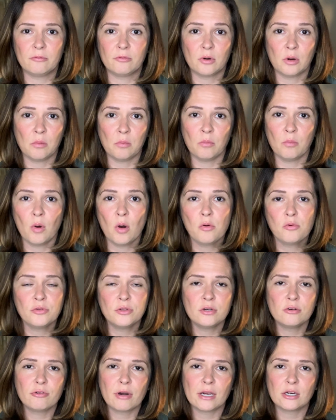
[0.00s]
from both
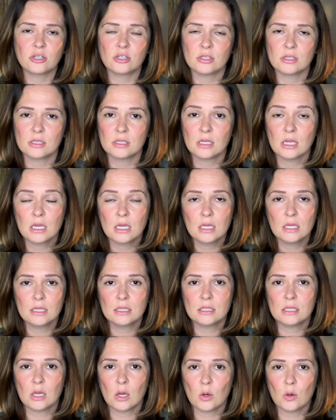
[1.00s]
directions.
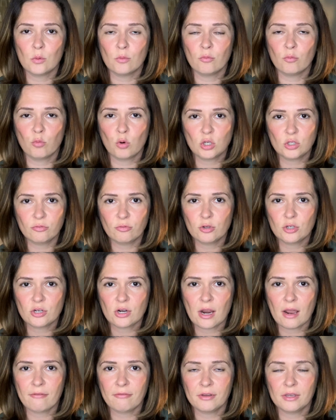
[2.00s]
So watch for
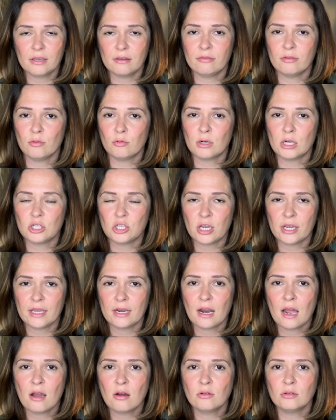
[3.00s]
traffic if you want to check
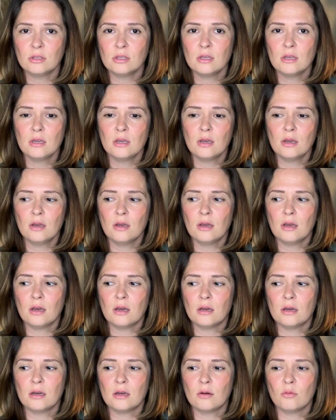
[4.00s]
it out.
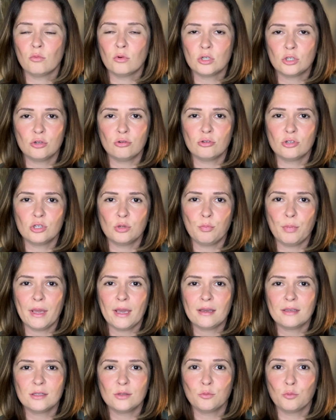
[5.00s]
Uh, watch your
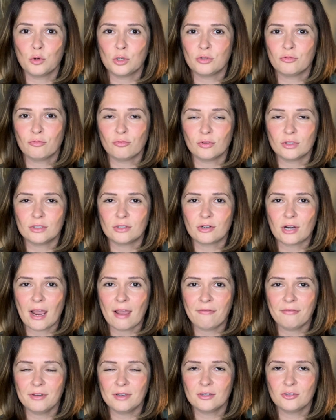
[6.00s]
GPS, watch for
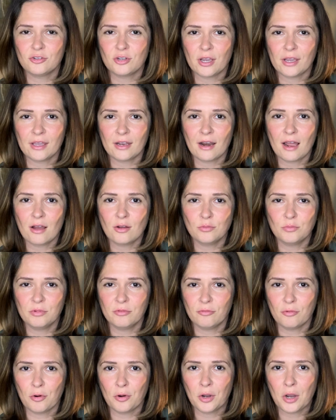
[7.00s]
traffic, check it out
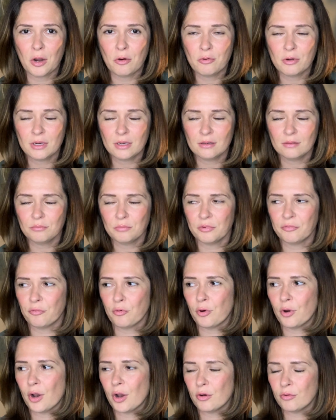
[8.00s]
before going,
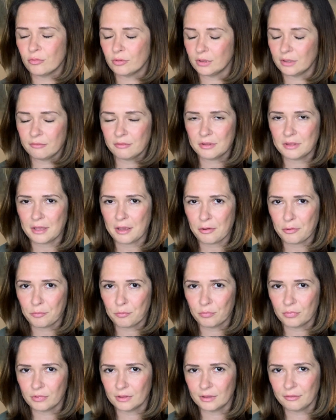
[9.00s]
before go, leaving, the,
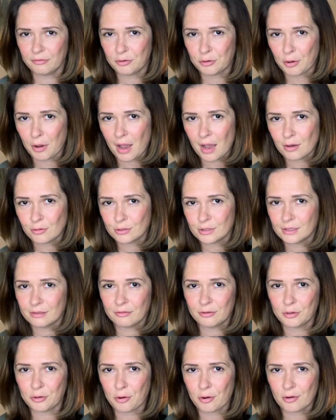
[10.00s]
leaving your house,
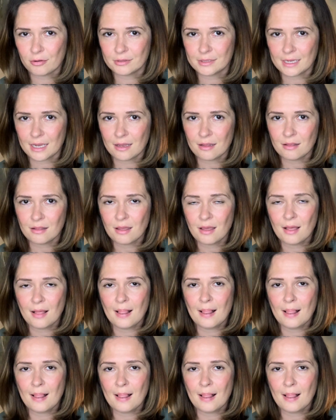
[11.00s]
leaving your hotel.